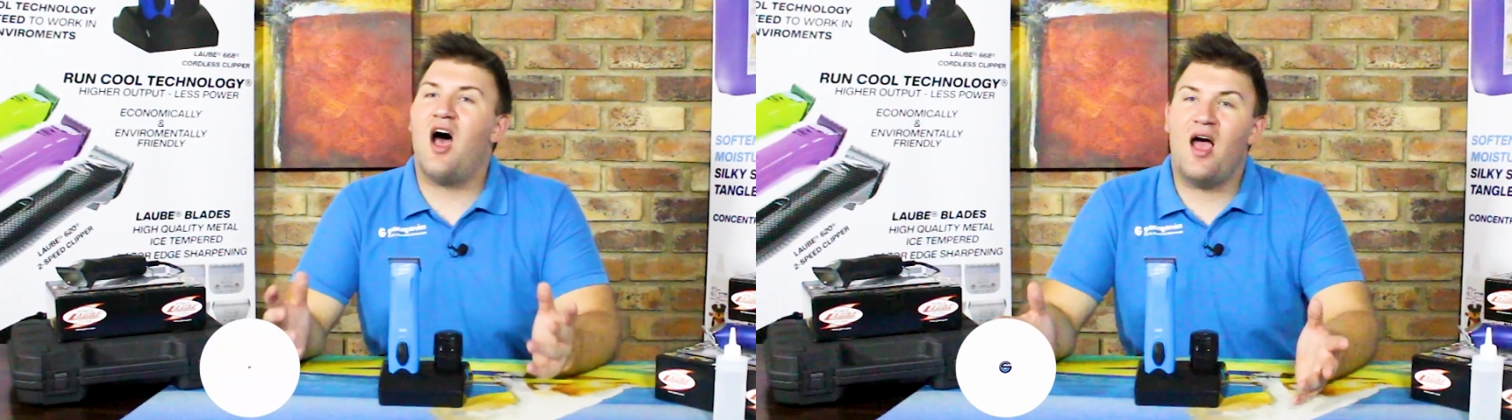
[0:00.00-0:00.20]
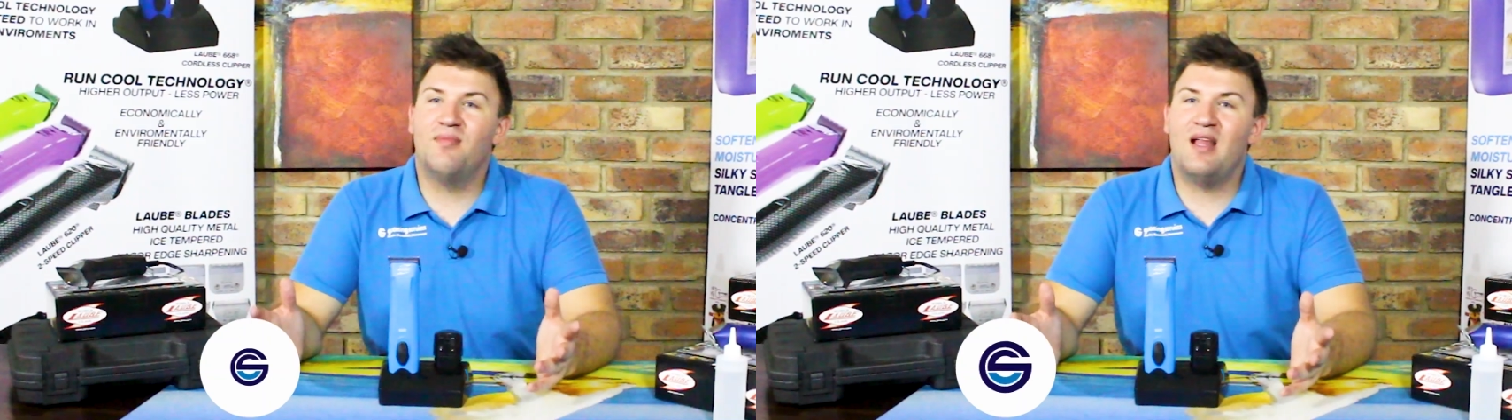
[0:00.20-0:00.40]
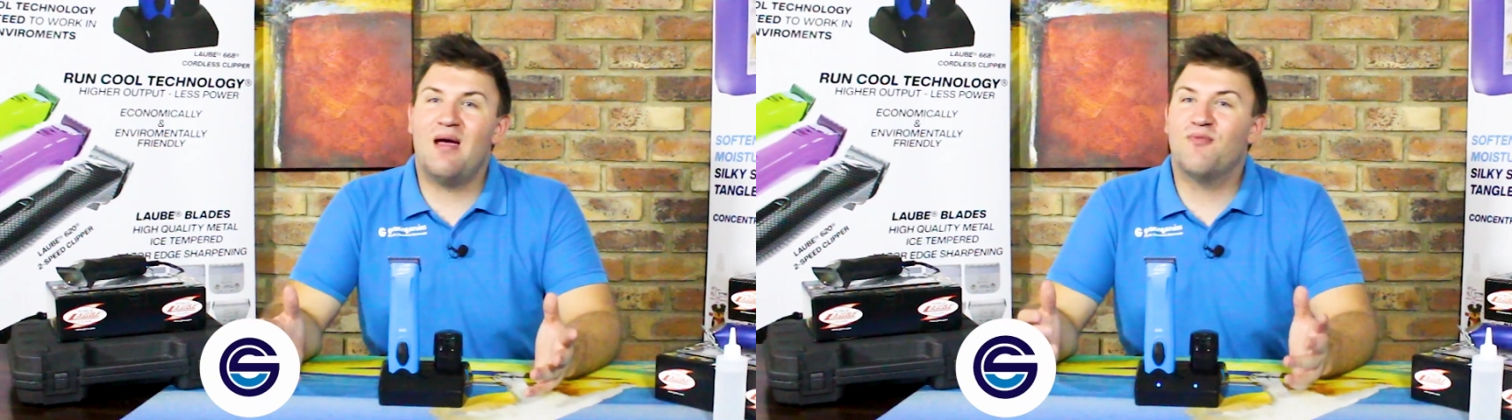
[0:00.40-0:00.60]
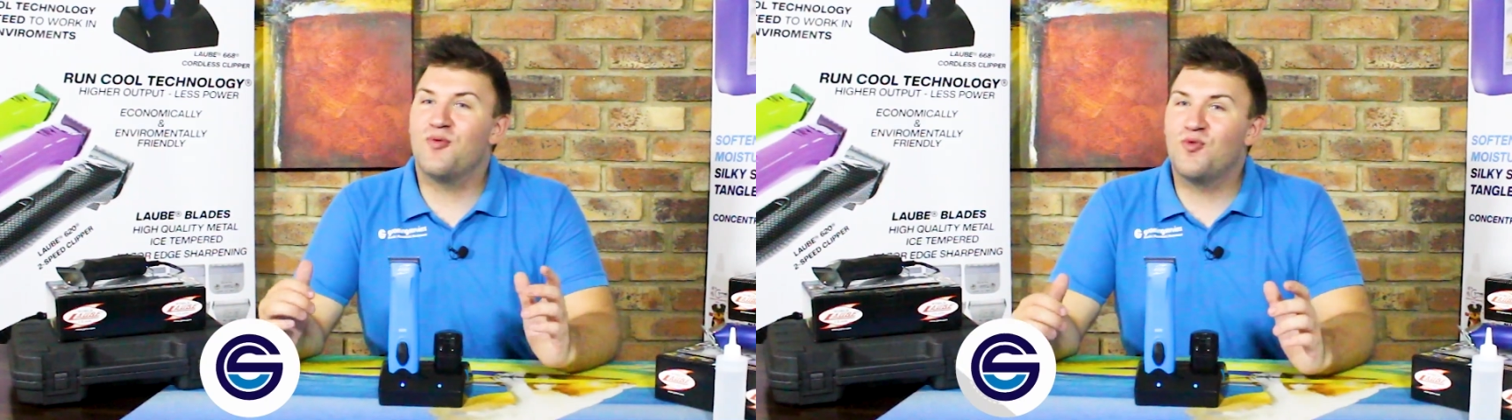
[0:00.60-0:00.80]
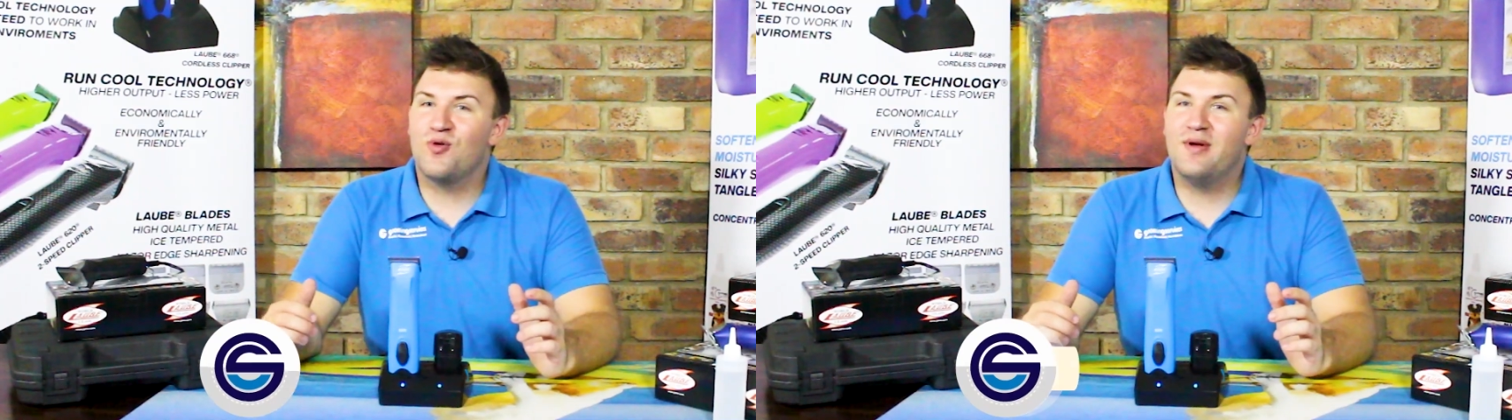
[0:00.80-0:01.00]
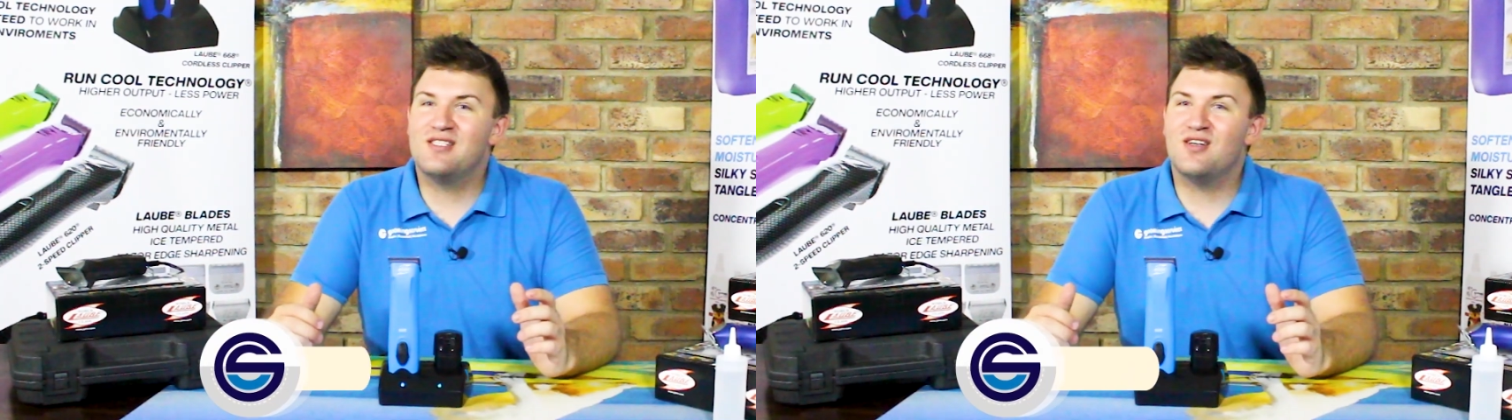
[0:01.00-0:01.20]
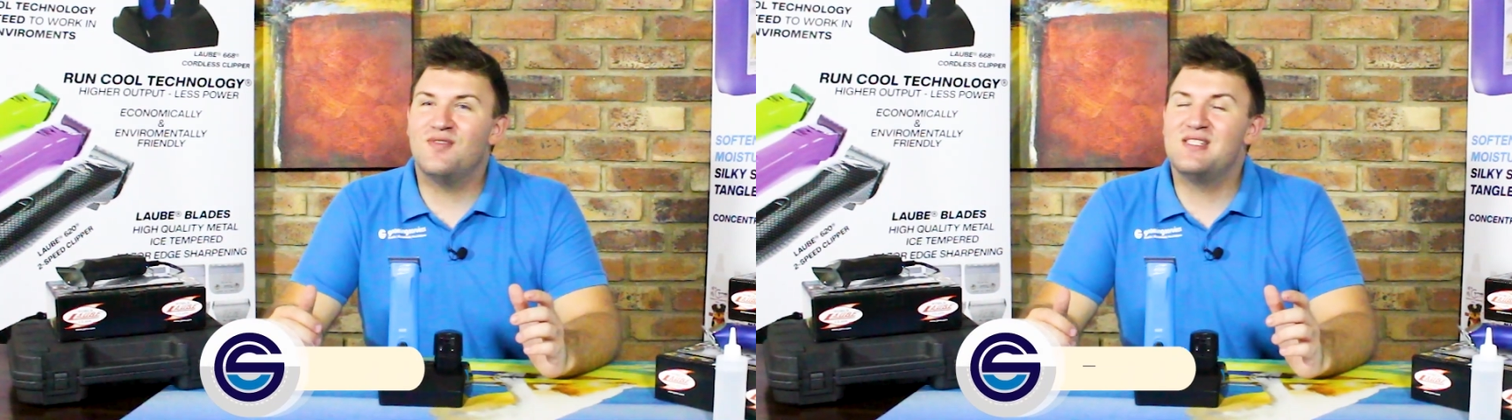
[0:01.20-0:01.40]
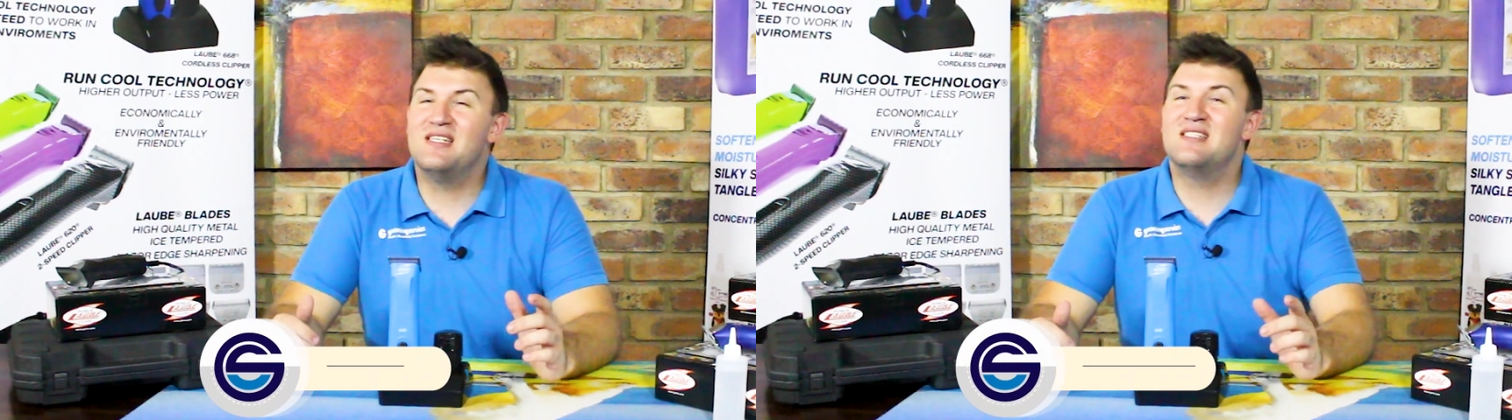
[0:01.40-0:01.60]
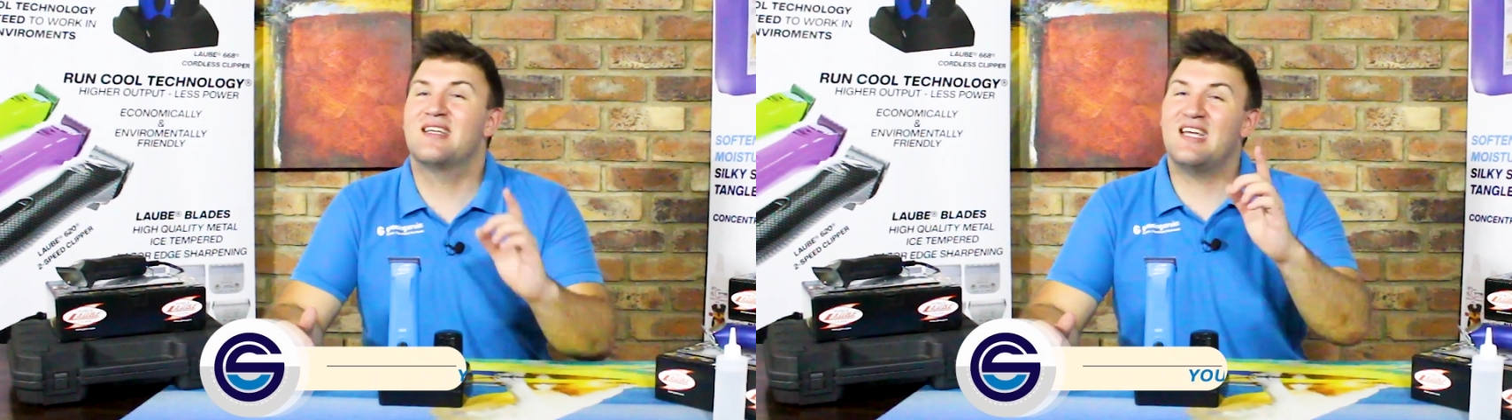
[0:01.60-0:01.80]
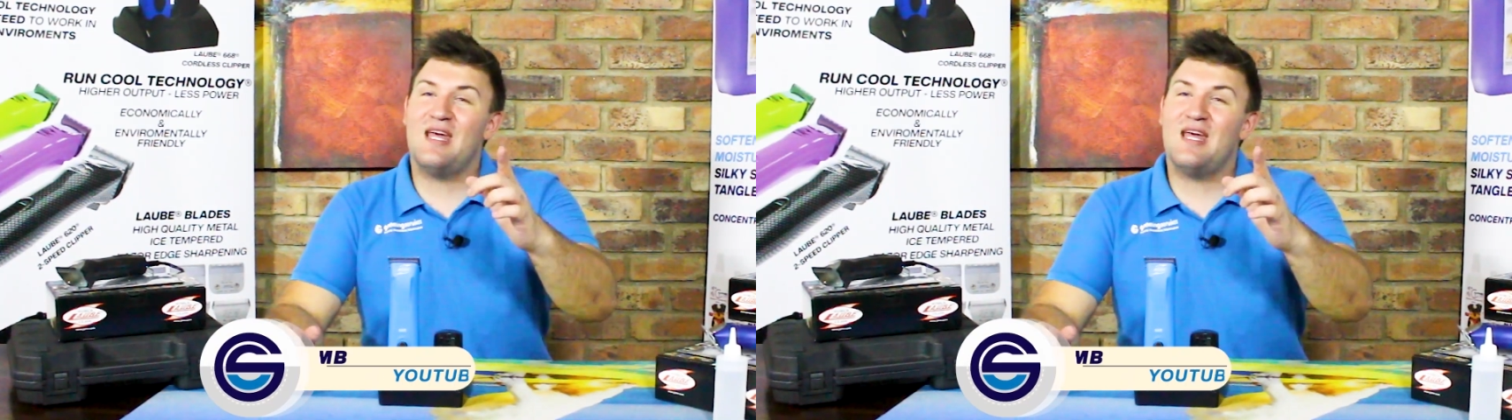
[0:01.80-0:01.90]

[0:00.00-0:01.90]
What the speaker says: I'm Lam from Grooming Services.